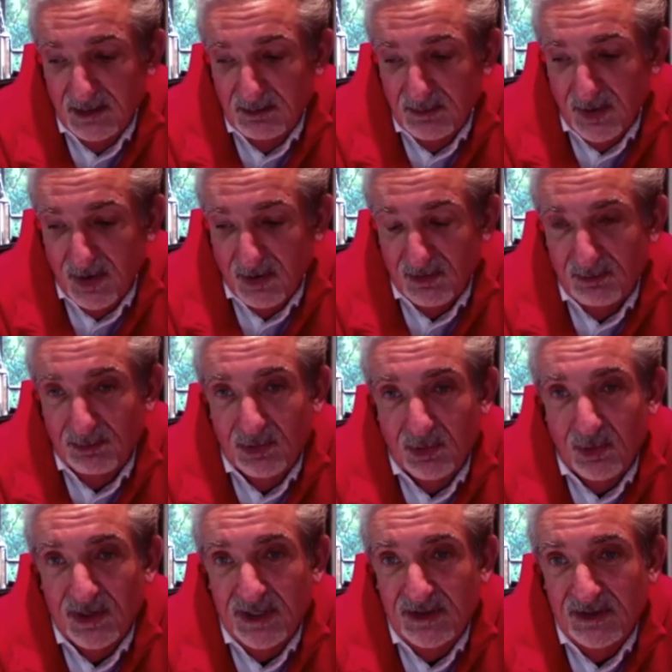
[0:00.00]
our
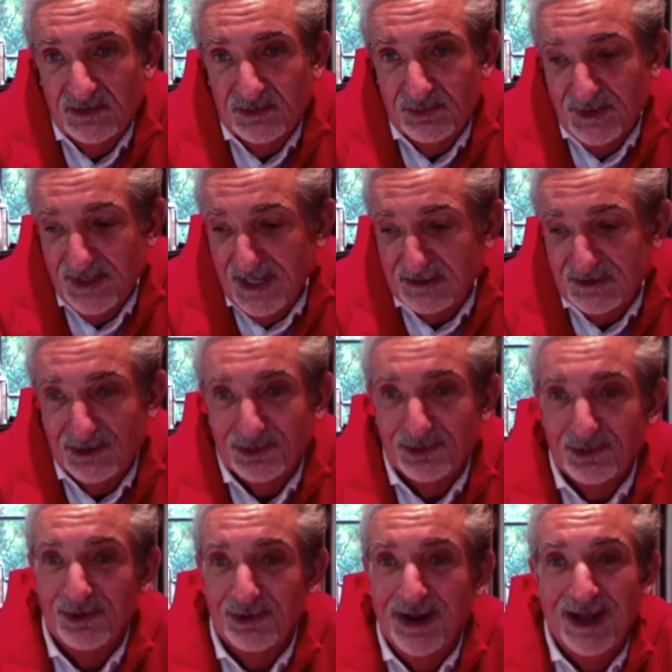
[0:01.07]
employees. We had to
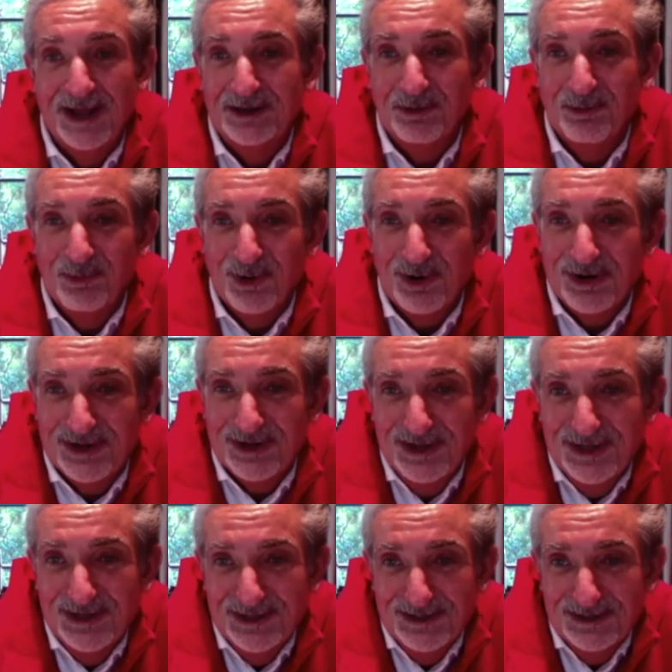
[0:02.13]
learn how to work
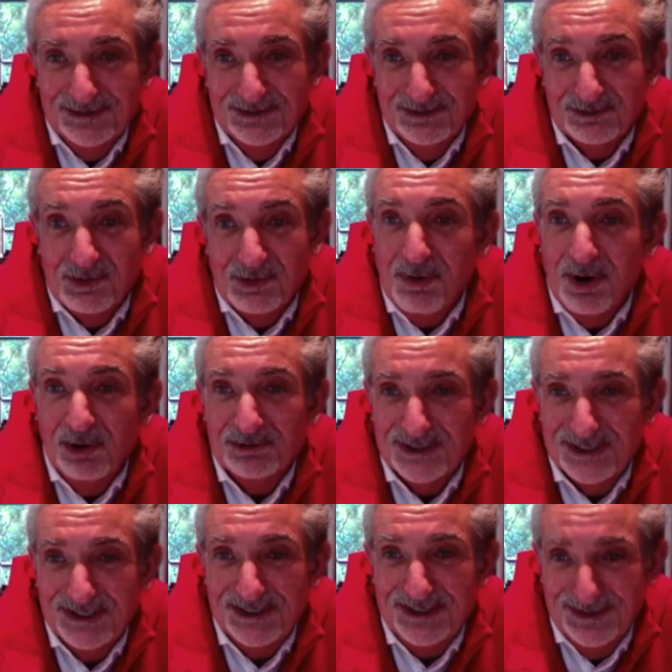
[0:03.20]

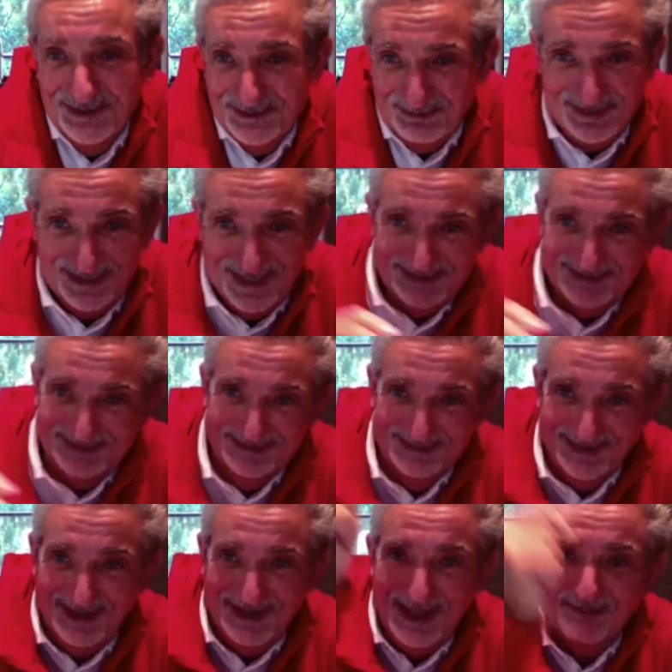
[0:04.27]
remotely. I mean,
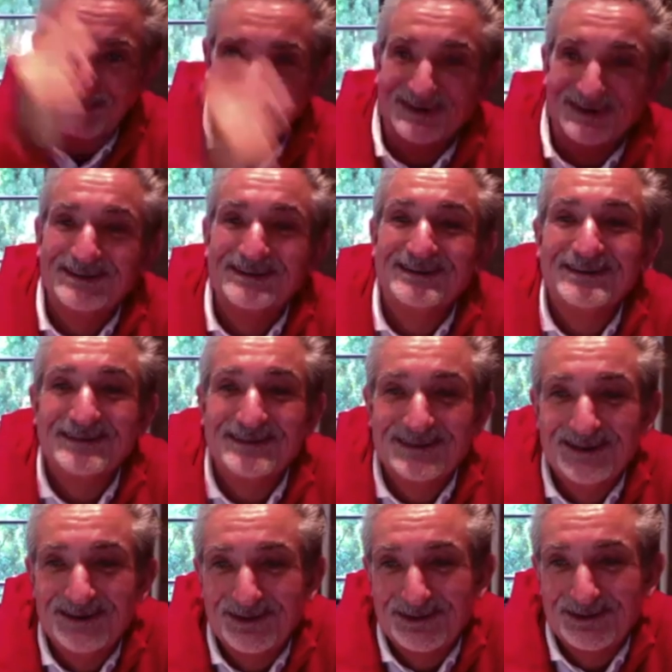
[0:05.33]
that happened,
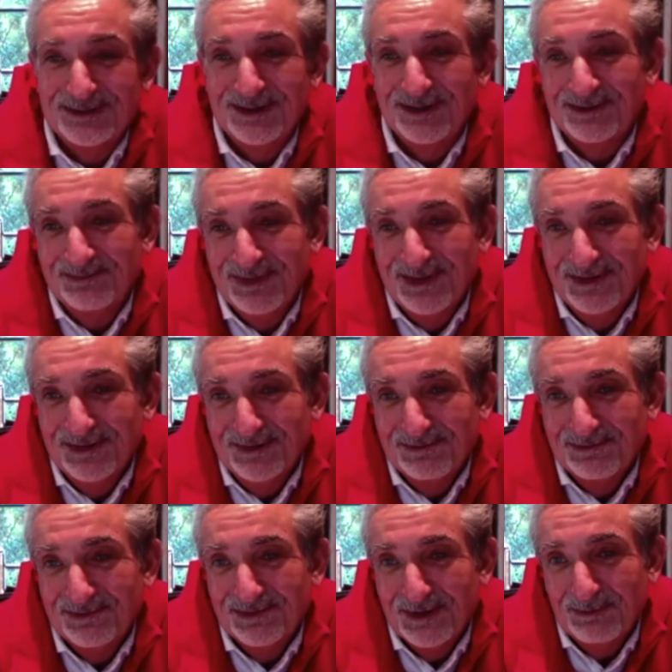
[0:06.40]
you know, at the
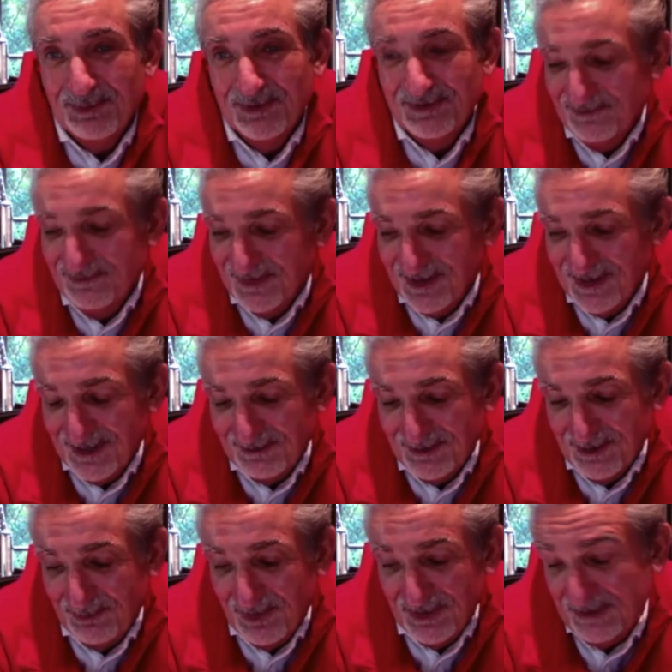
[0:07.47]
flip of
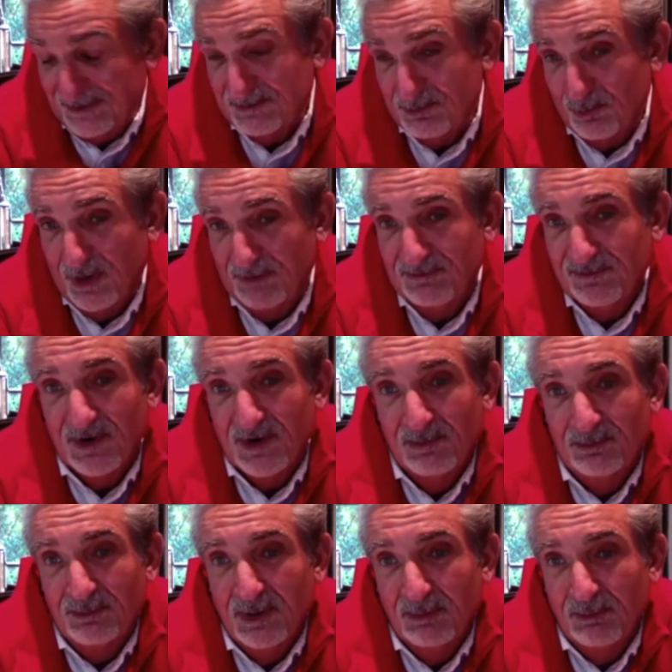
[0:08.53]
a button. It went
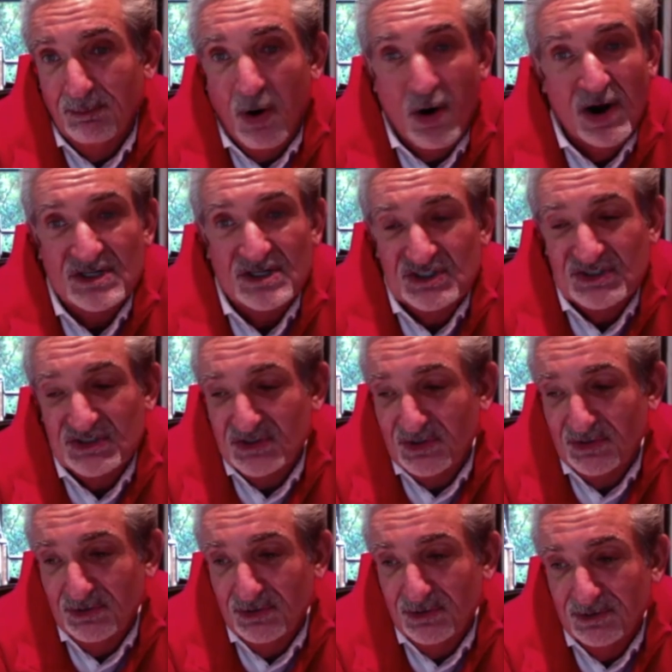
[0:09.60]
from March
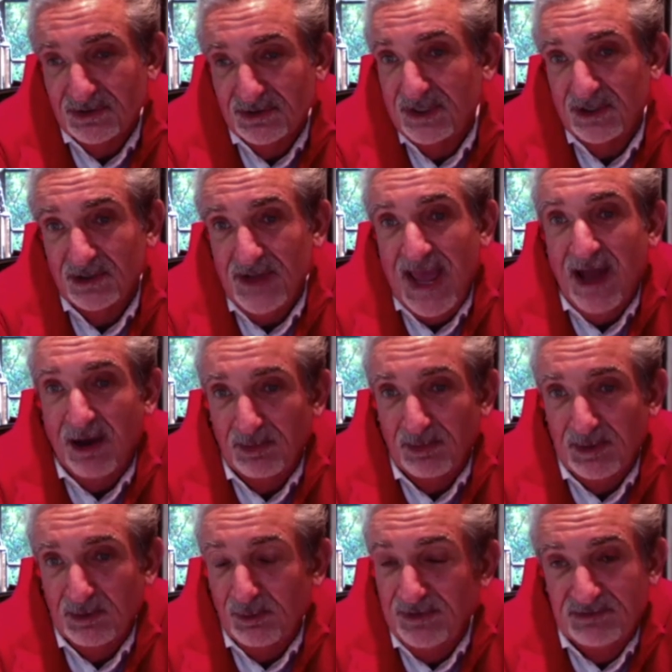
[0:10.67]
till now. I
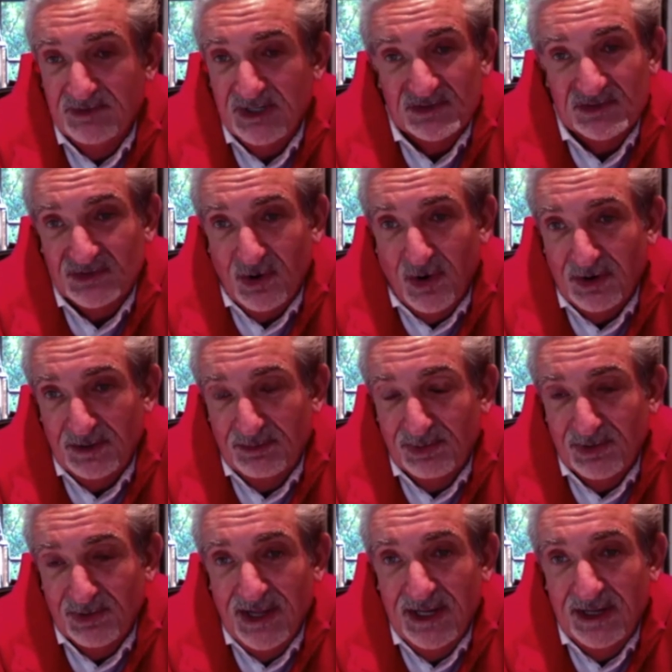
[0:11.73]
mean, we just started
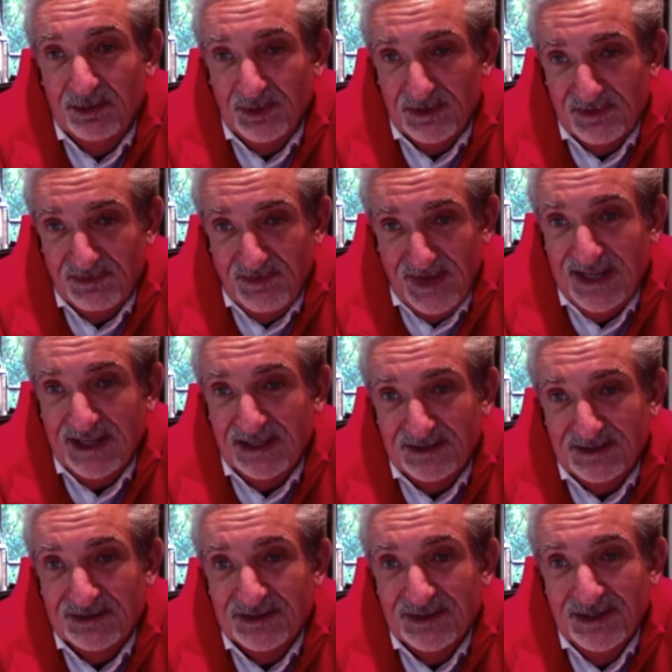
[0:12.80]
playing with fans